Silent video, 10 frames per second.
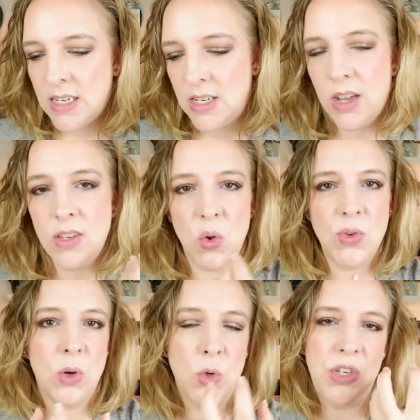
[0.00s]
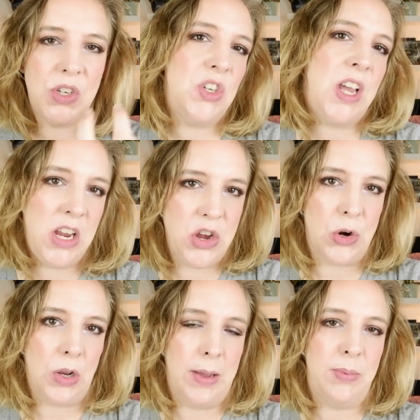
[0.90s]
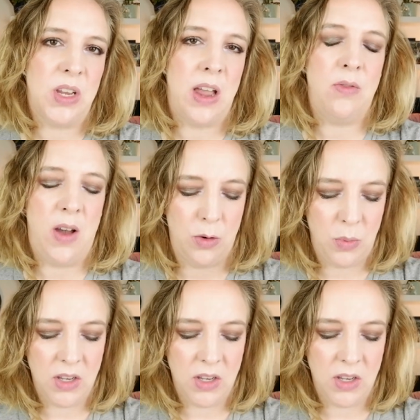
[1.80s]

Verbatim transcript: it does also stain your lips, I found,